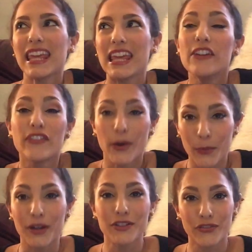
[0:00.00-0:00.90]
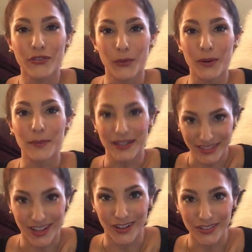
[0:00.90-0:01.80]
if I worked for
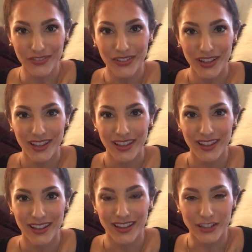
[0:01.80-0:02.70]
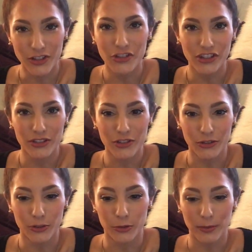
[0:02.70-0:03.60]
myself, in addition
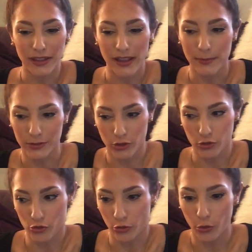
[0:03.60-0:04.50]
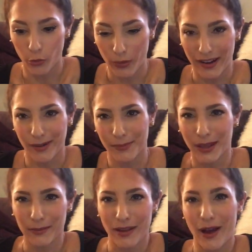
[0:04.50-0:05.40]
to being able to control
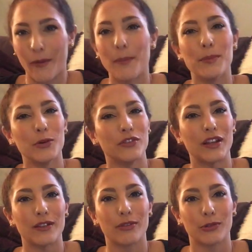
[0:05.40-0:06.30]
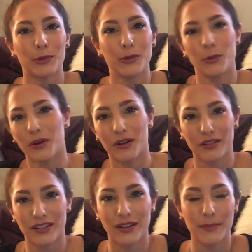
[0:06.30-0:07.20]
how I'm moving through the
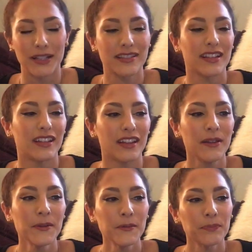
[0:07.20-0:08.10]
world and in my city,